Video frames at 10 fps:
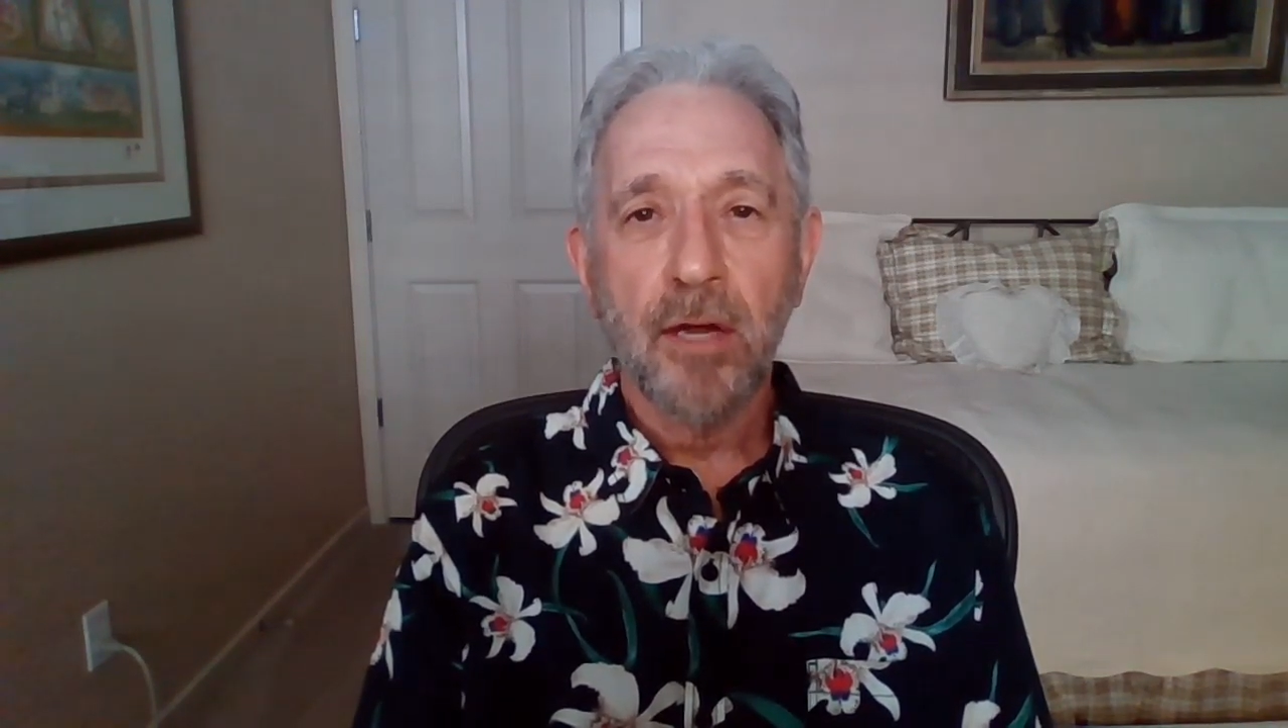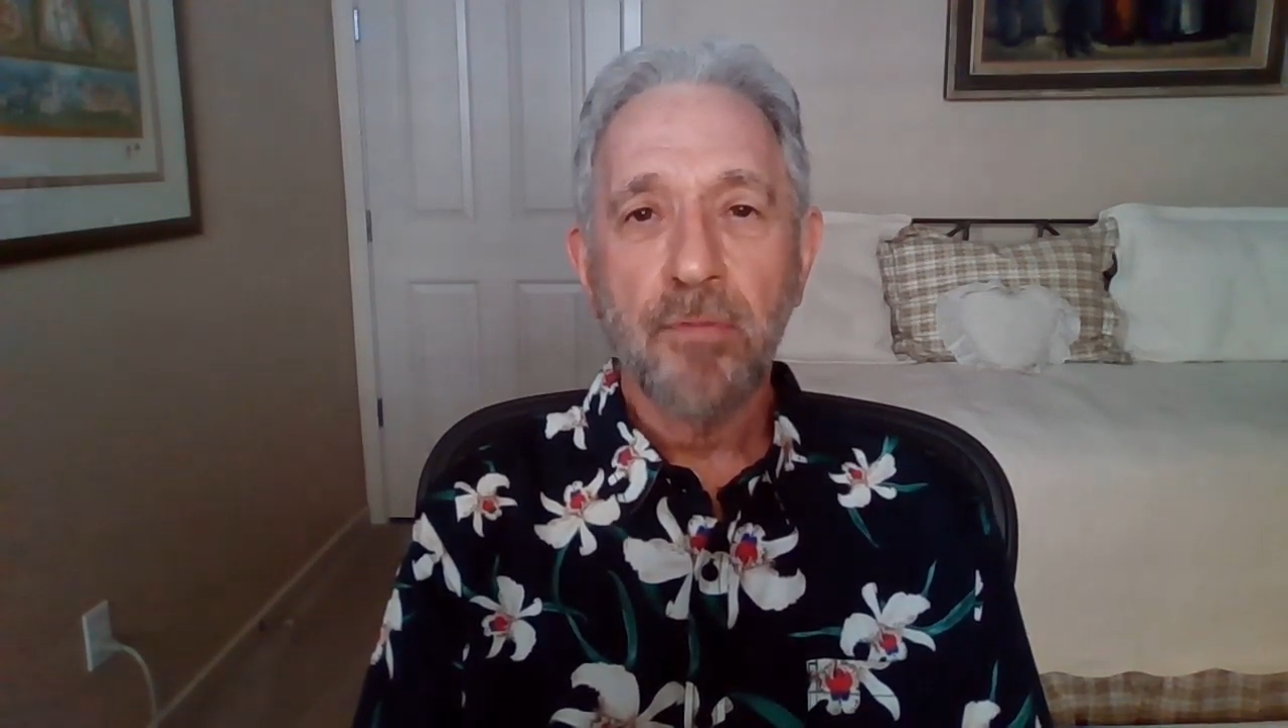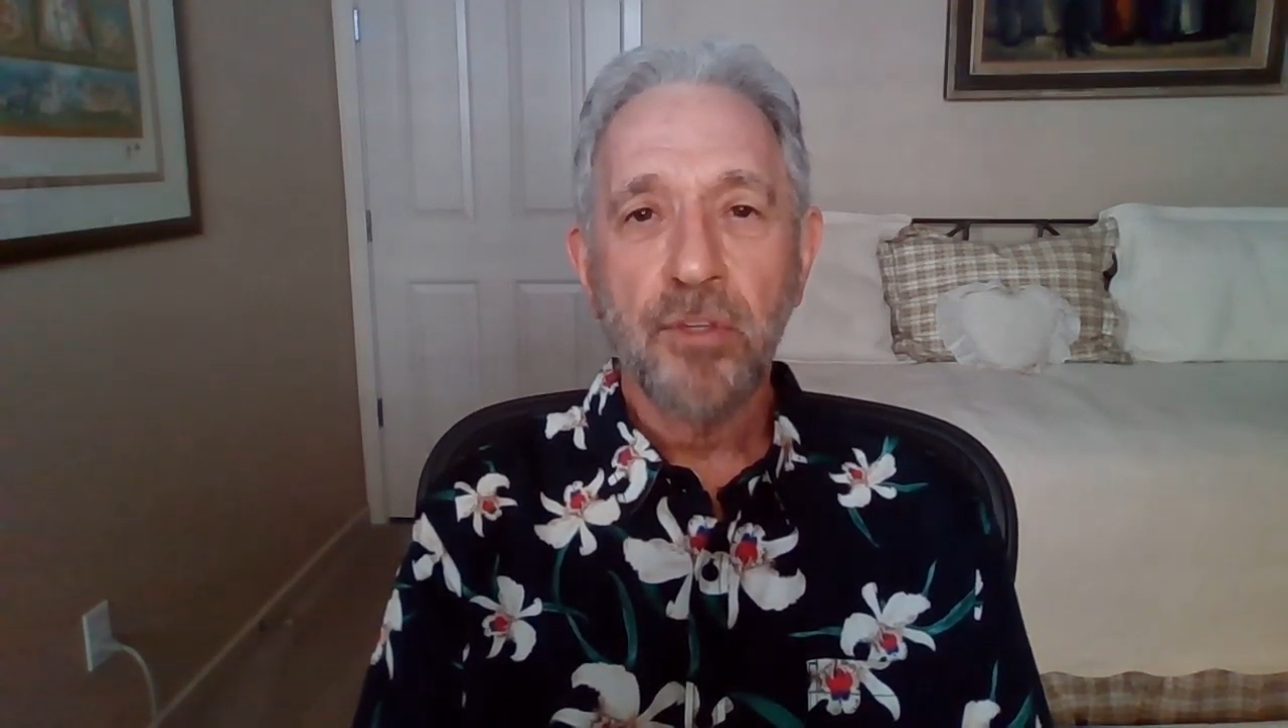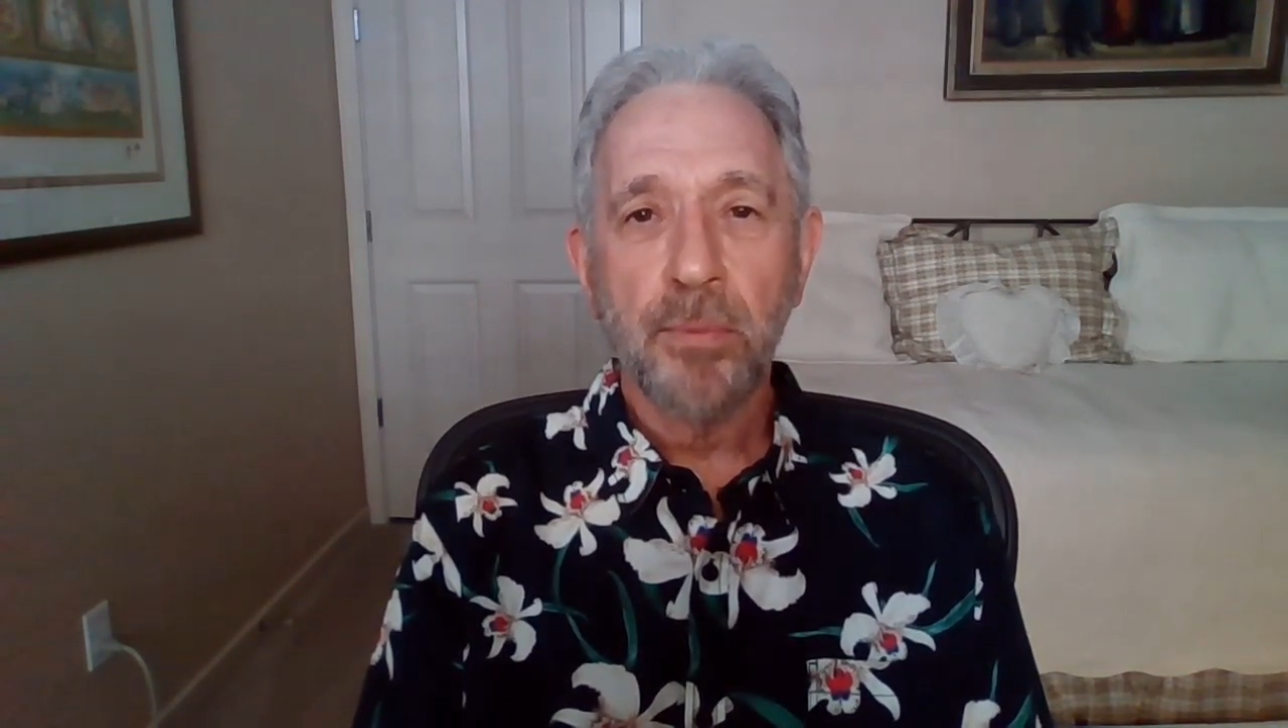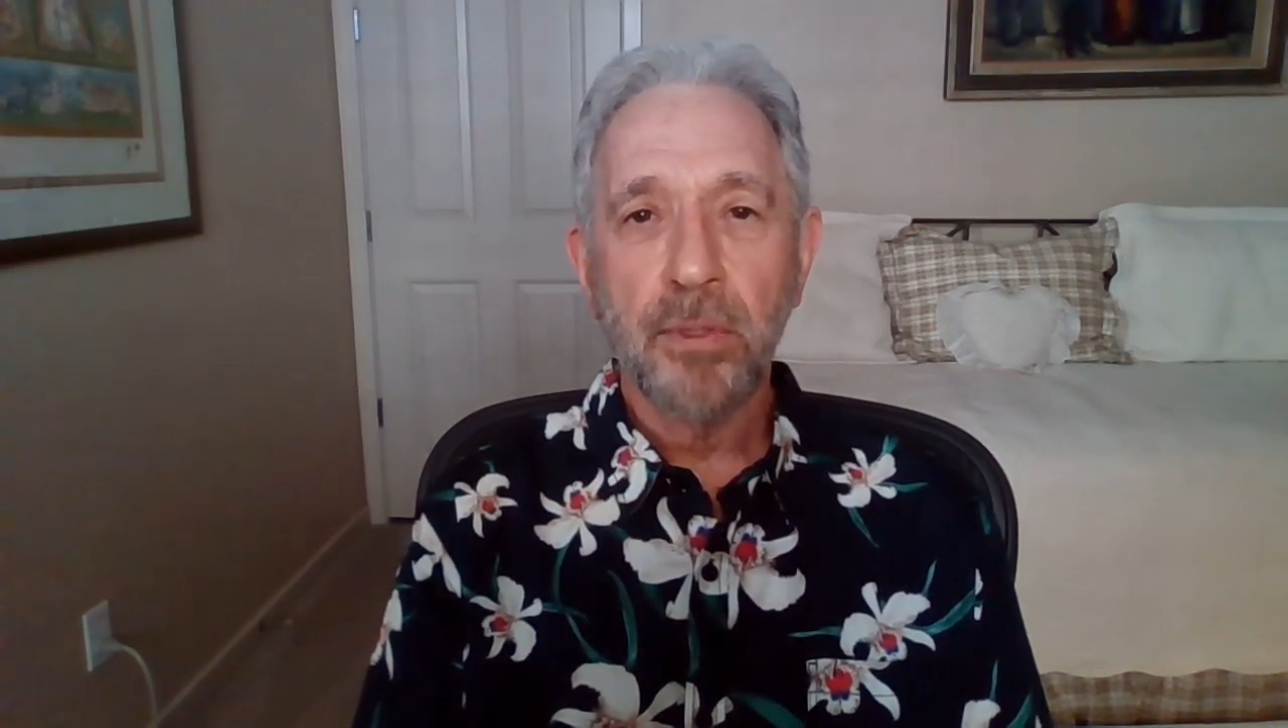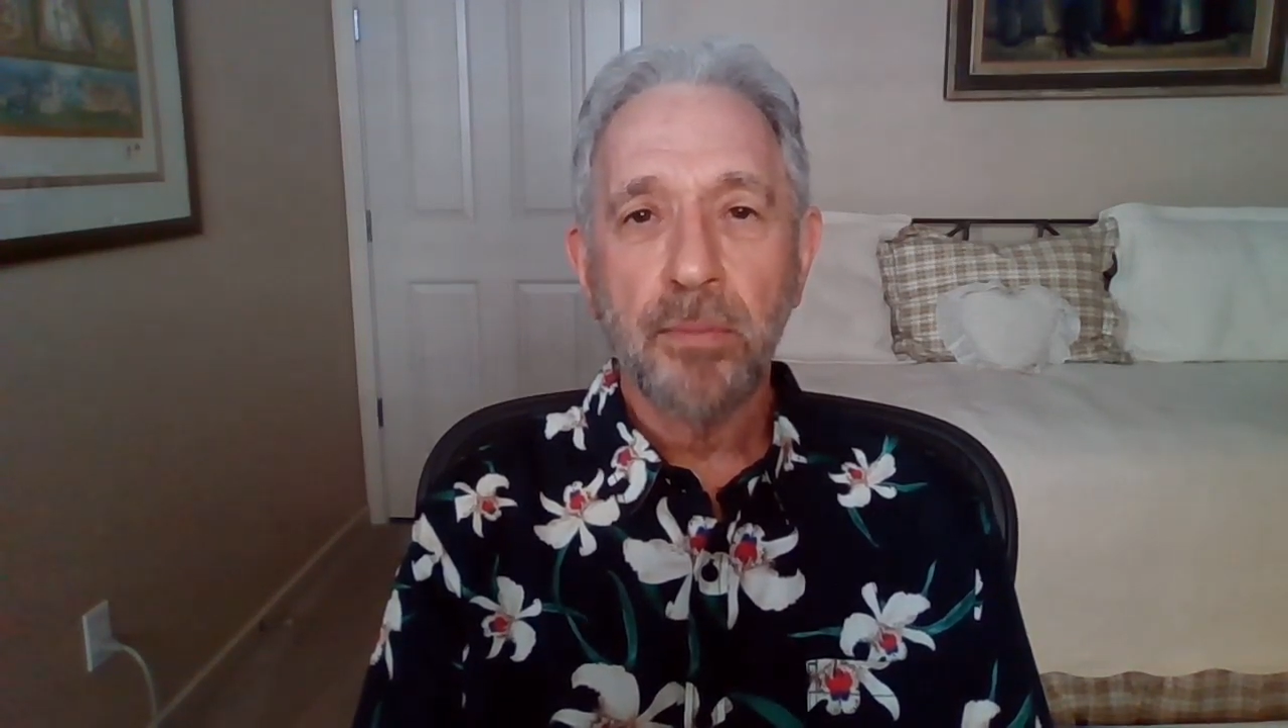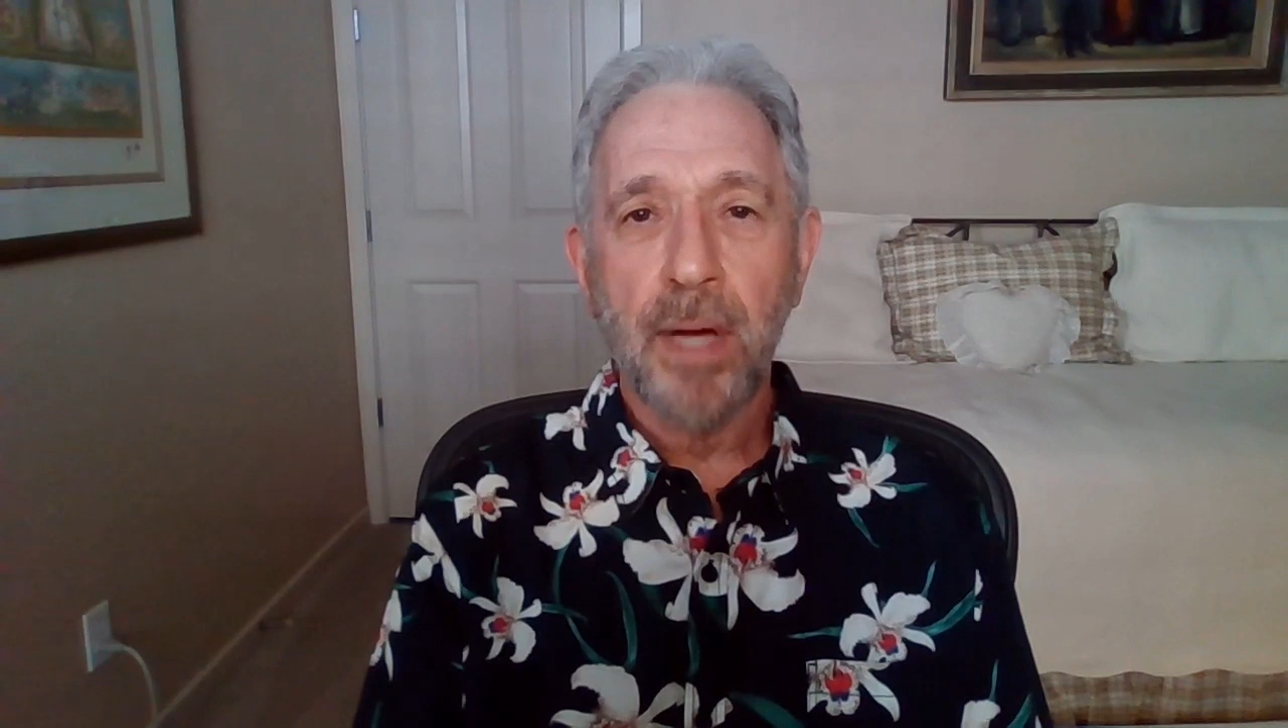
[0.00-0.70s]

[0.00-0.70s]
comfortable